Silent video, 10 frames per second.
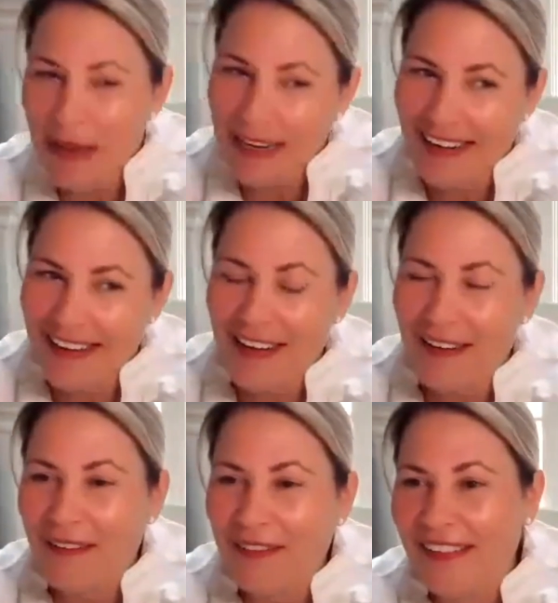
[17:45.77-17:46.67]
better like
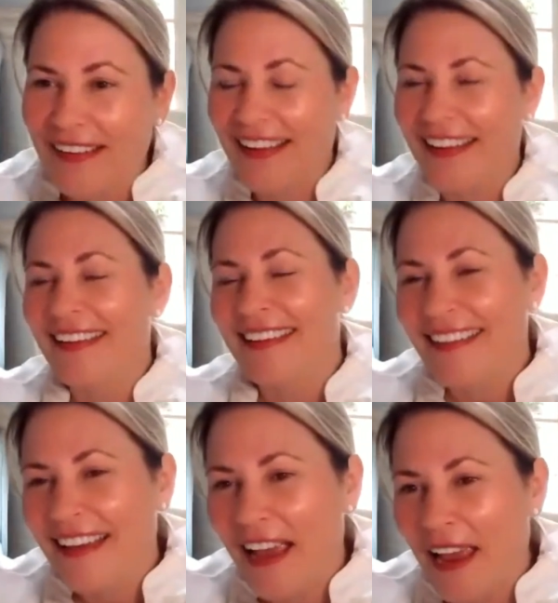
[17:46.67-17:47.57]
you. I feel like
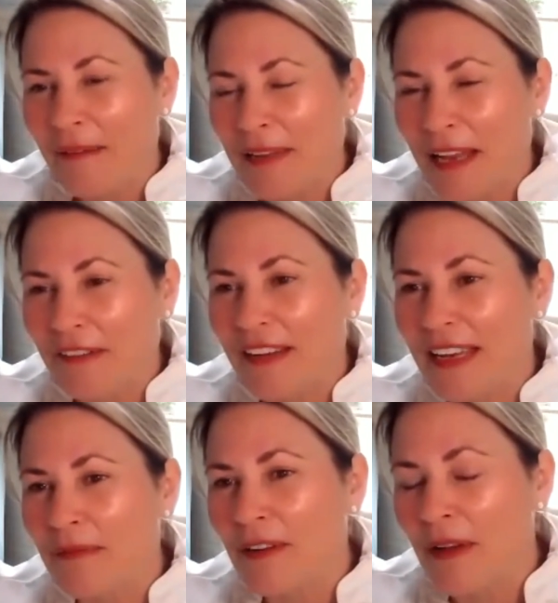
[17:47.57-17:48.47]
I'm
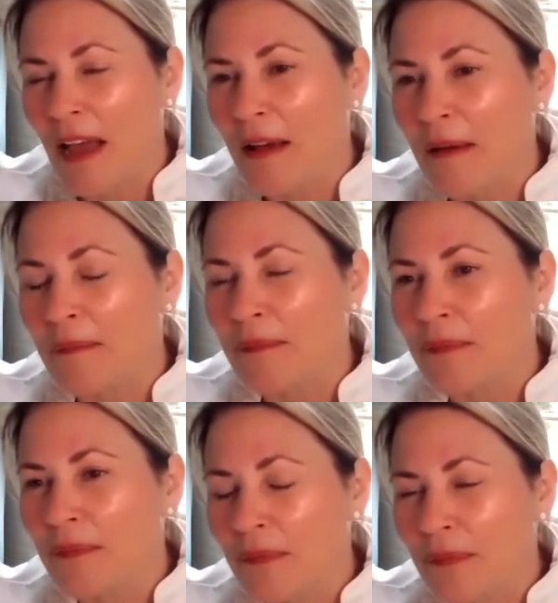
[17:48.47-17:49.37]
definitely
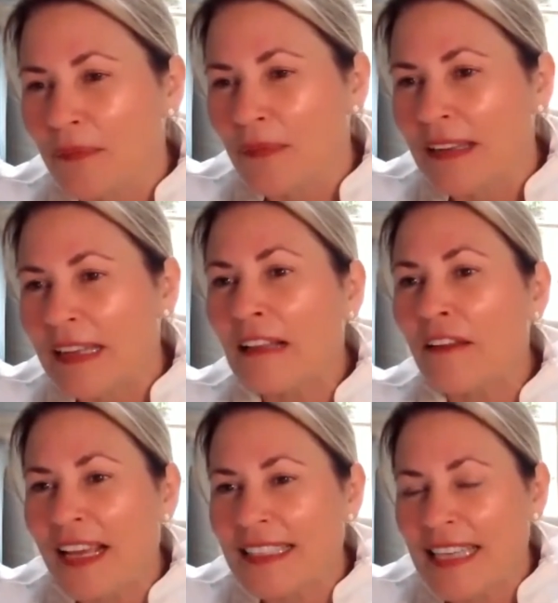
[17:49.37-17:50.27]
little
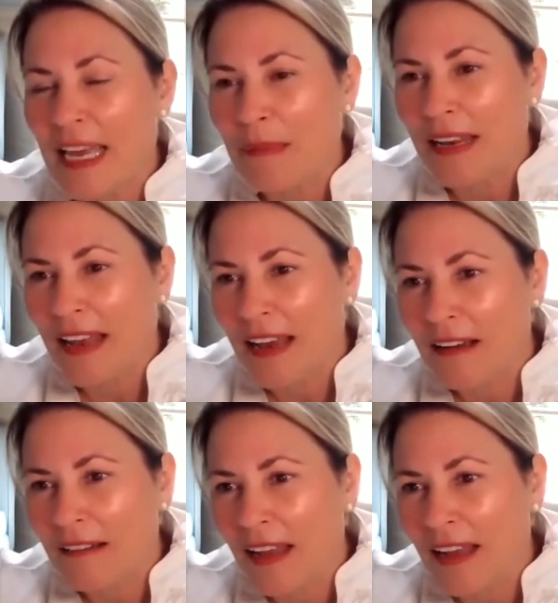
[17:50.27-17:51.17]
things hit me
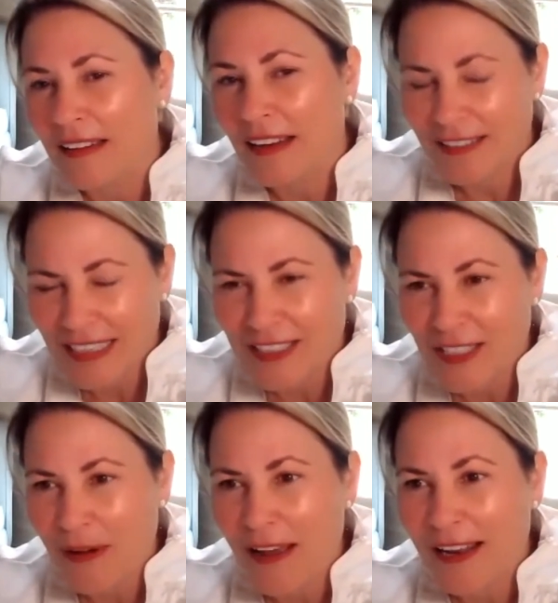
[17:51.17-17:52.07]
now. Like I said to
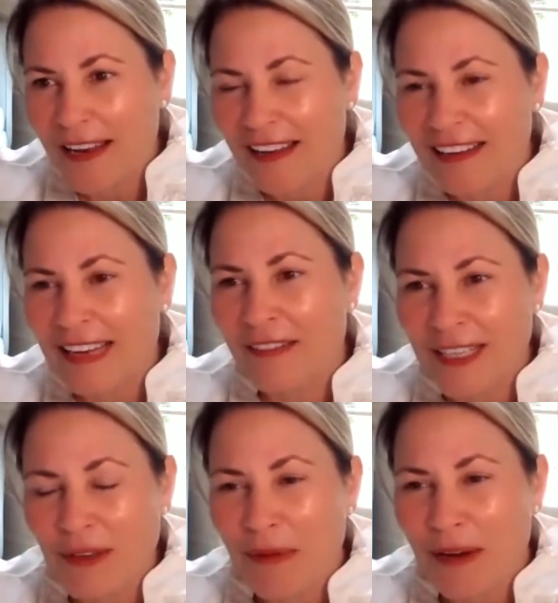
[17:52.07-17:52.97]
you earlier, like even
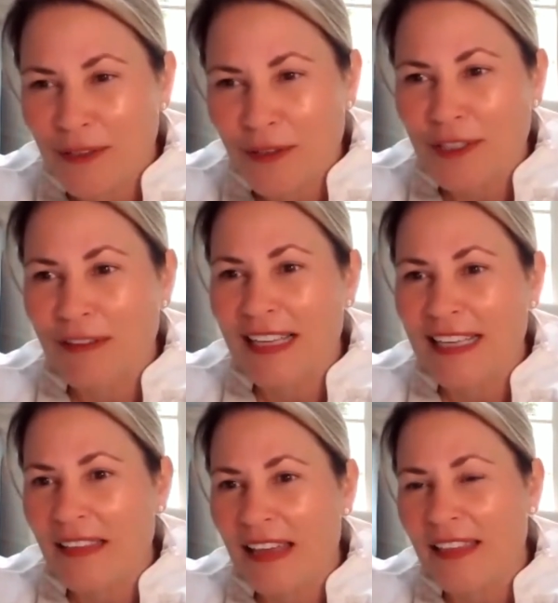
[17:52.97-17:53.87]
things with my daughter and
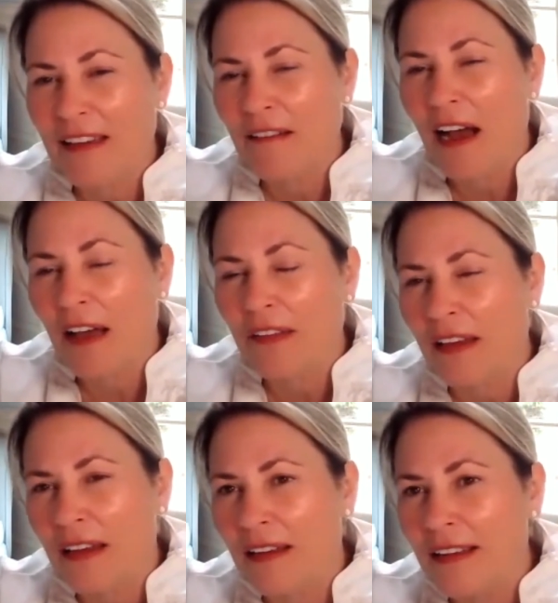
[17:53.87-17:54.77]
things like that. There were
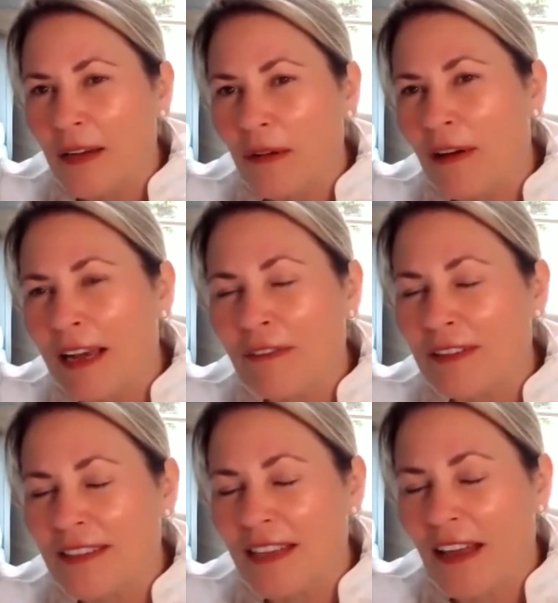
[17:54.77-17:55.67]
other, or even
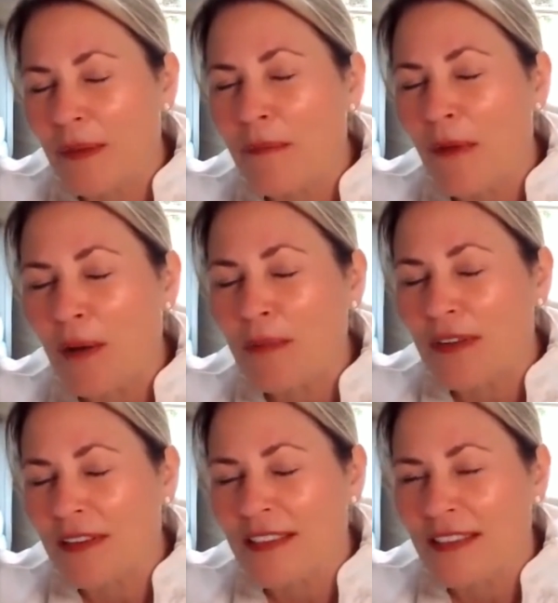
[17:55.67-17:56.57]
just other
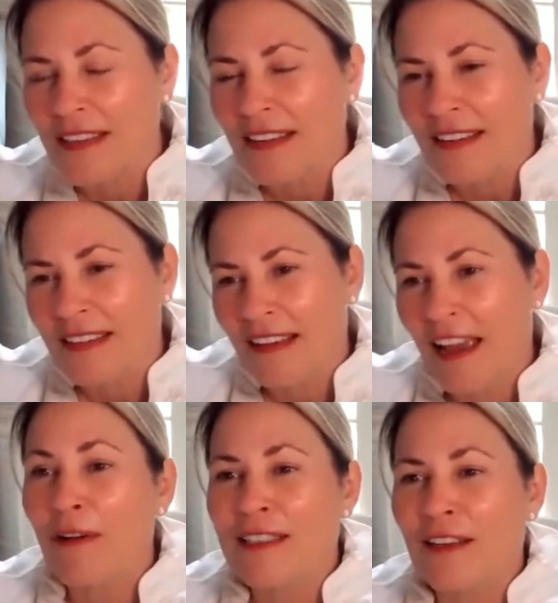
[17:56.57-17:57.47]
moments.
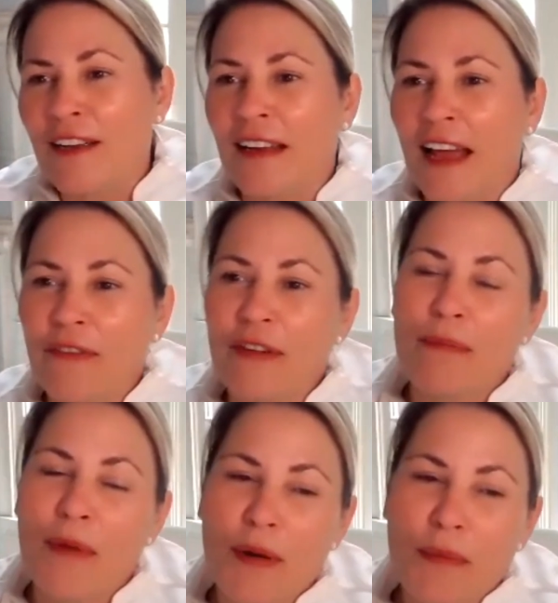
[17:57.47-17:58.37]
I always look at life with
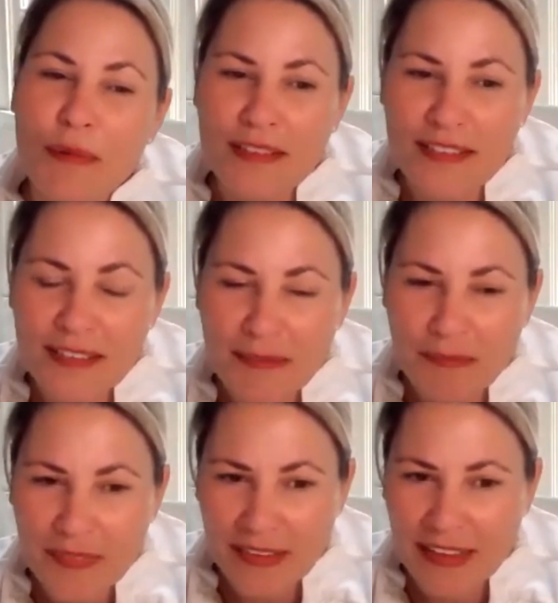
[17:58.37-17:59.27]
moments
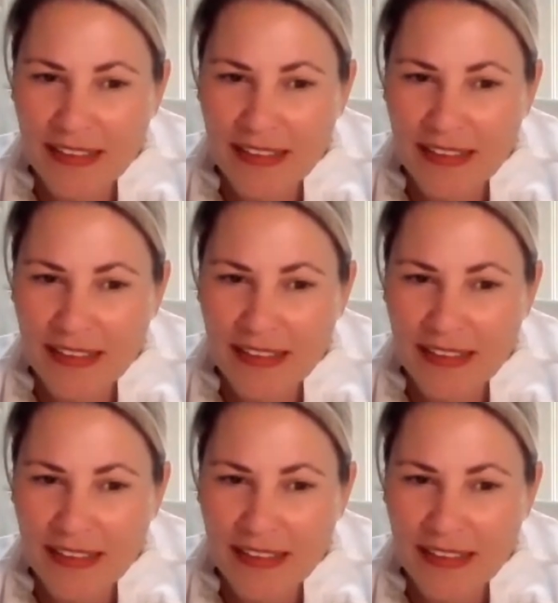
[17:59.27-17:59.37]
and